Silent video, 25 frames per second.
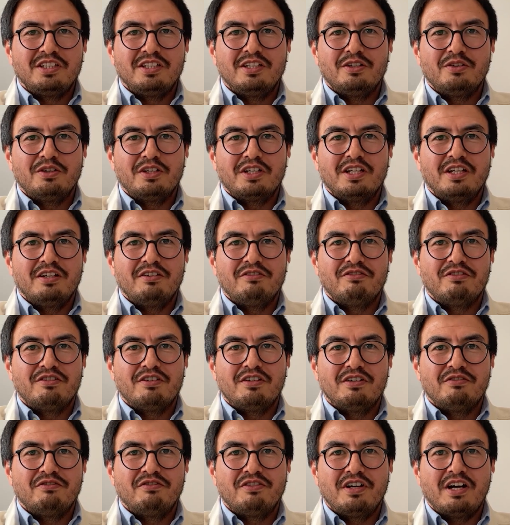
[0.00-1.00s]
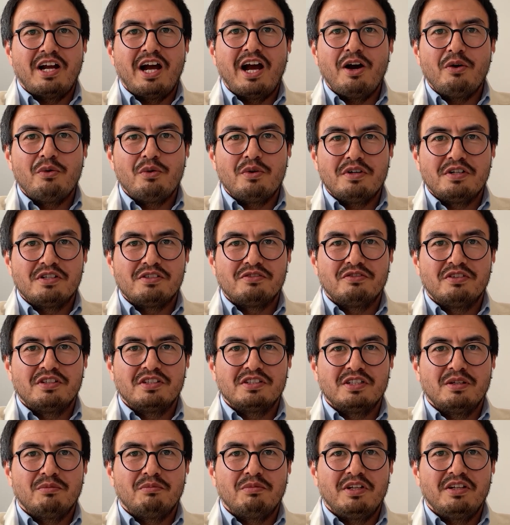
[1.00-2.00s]
see that, okay, for hours, for
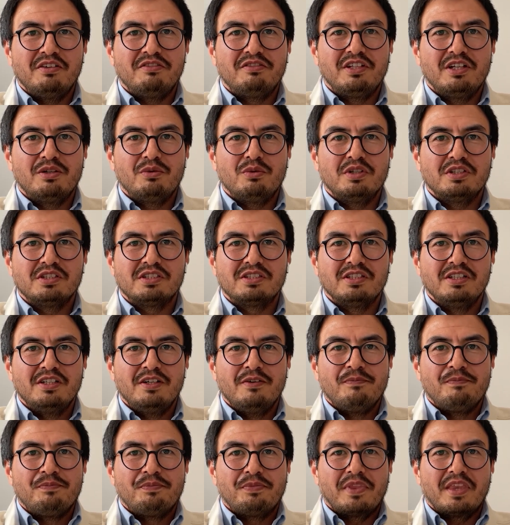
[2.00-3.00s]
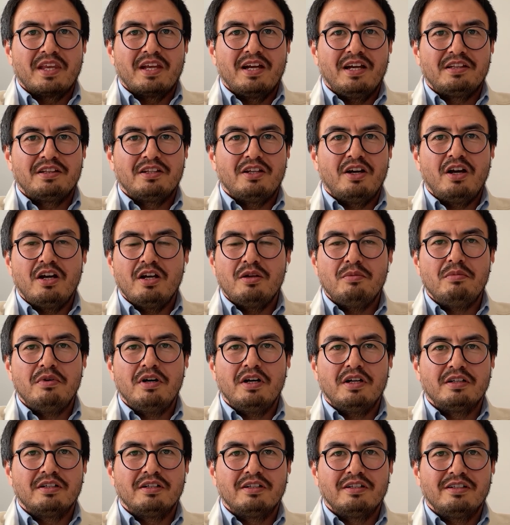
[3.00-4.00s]
example, if there was a
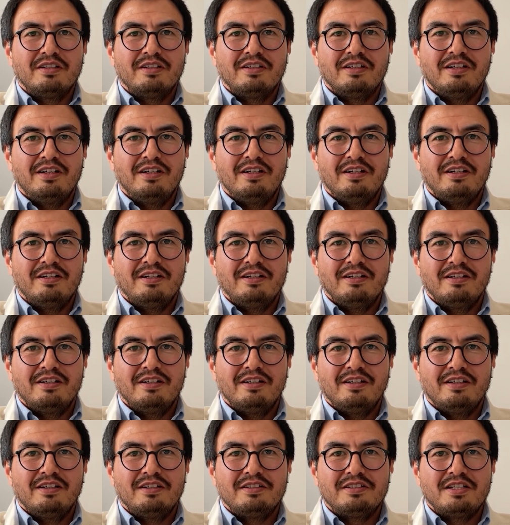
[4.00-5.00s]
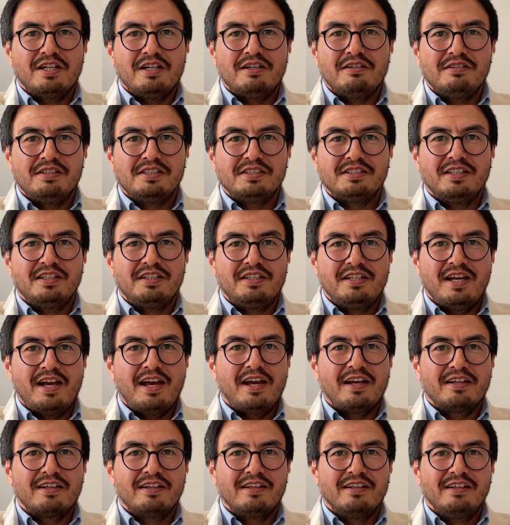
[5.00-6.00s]
Taliban terrorist
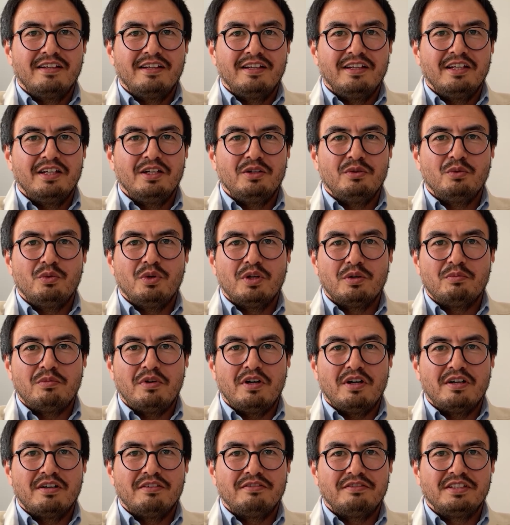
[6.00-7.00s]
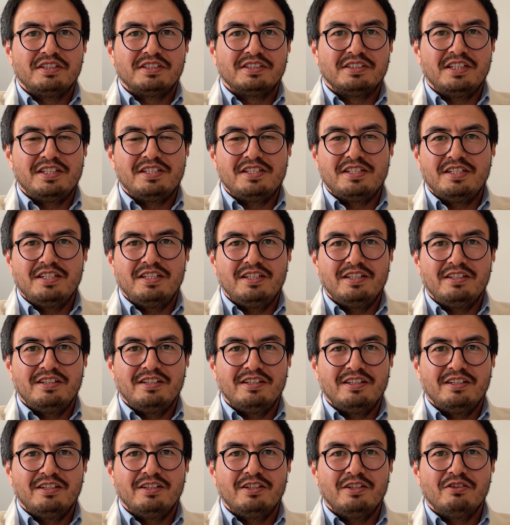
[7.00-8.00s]
attack in one part of the city,
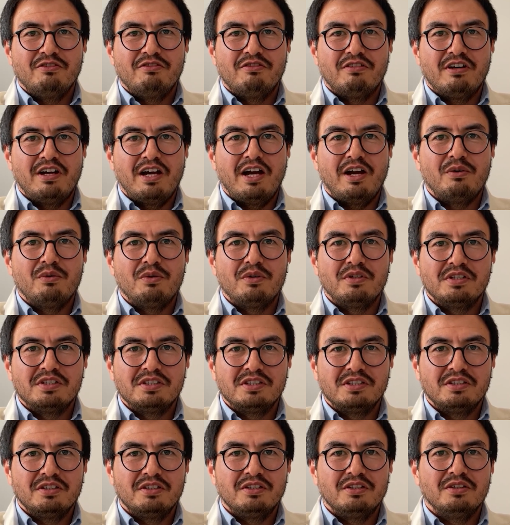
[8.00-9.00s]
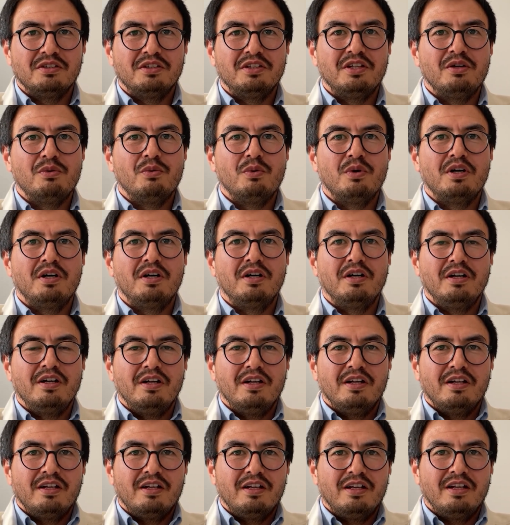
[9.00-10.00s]
for hours, there were
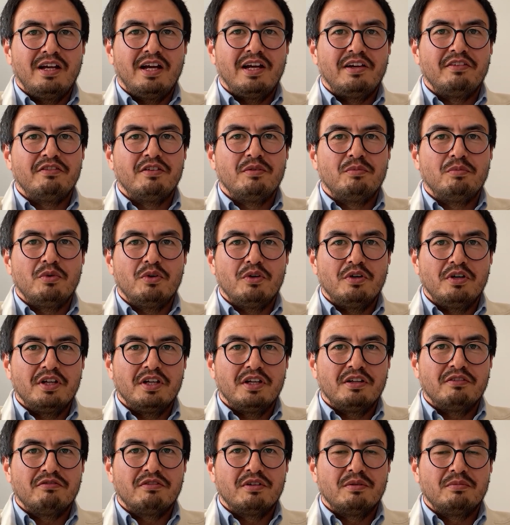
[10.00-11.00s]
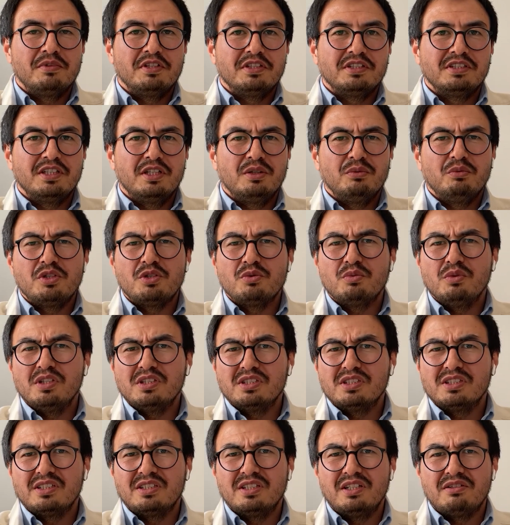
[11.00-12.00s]
live reporting from the scene, which
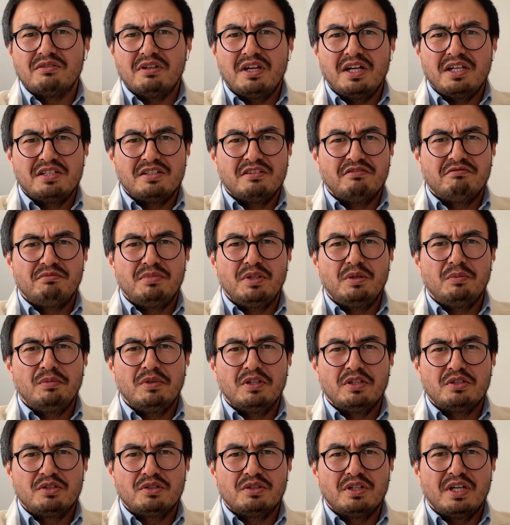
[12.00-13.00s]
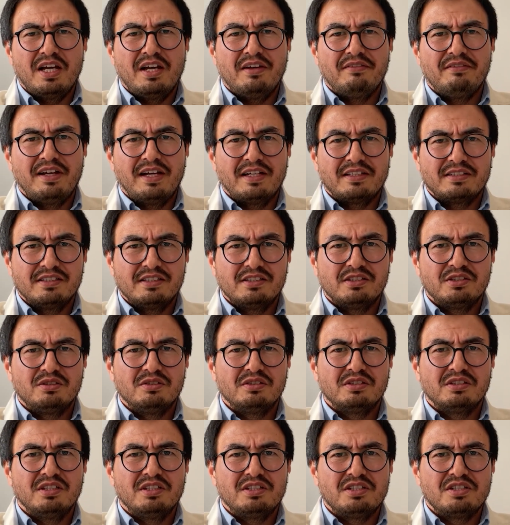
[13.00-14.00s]
was the right of people to have access
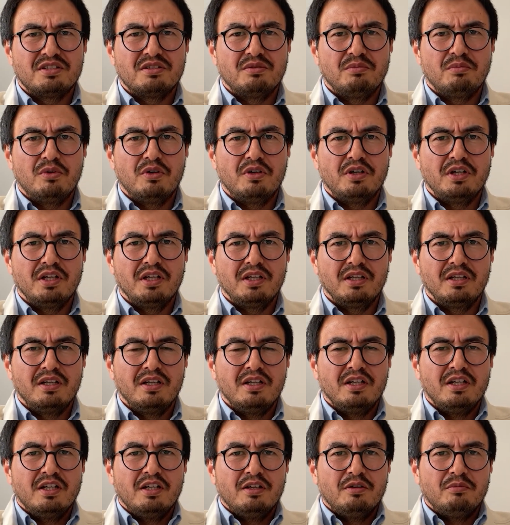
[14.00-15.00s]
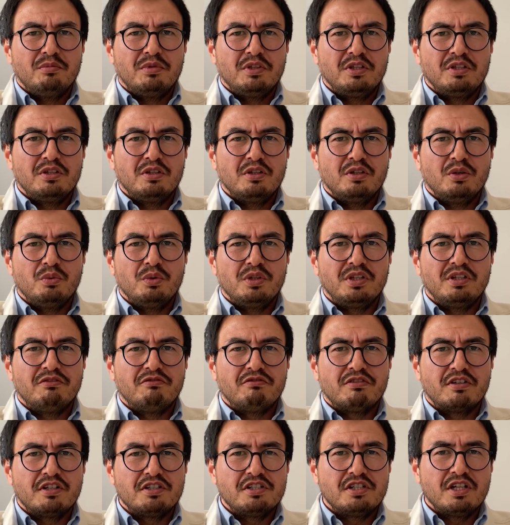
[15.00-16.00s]
to such reporting. But, with
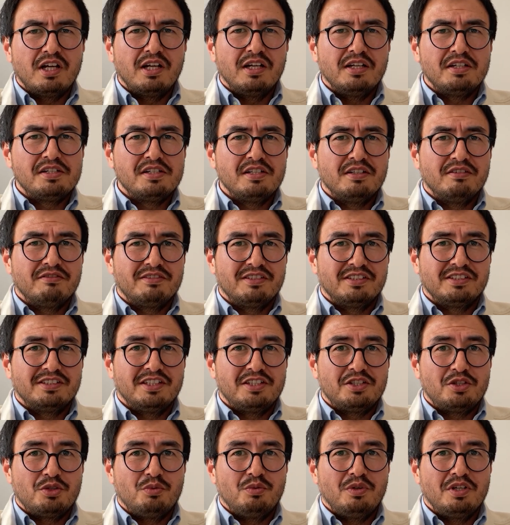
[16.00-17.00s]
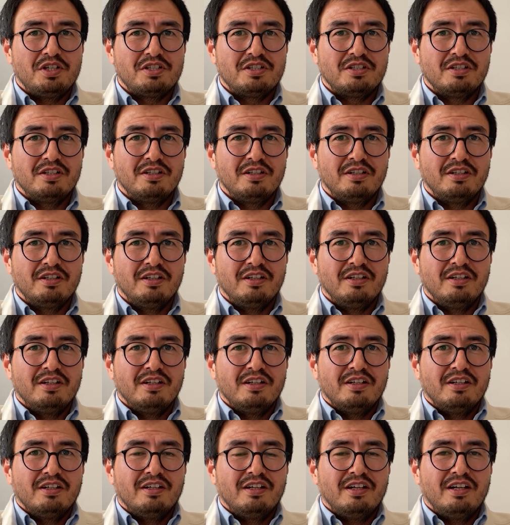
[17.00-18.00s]
the fragility of the situation,
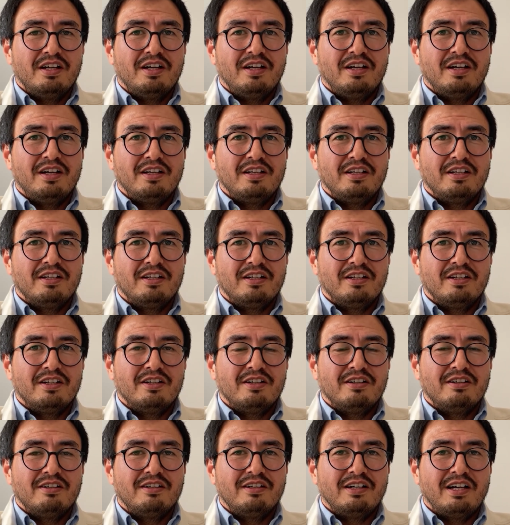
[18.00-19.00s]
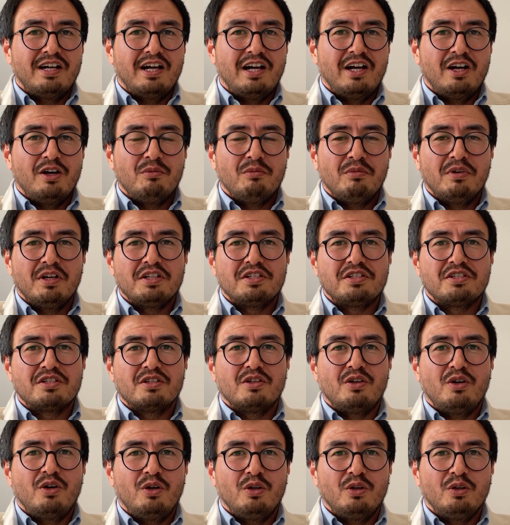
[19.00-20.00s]
how
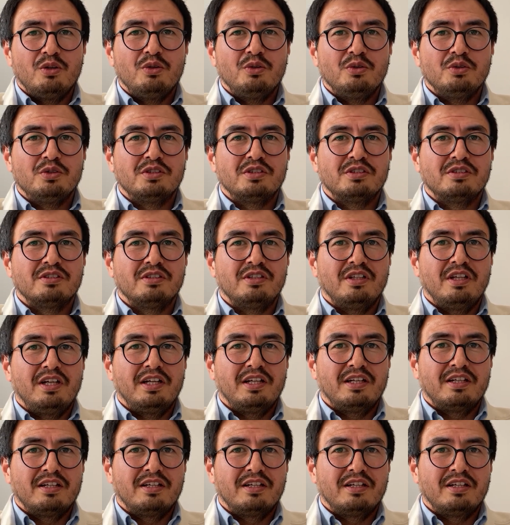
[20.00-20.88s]
much all those,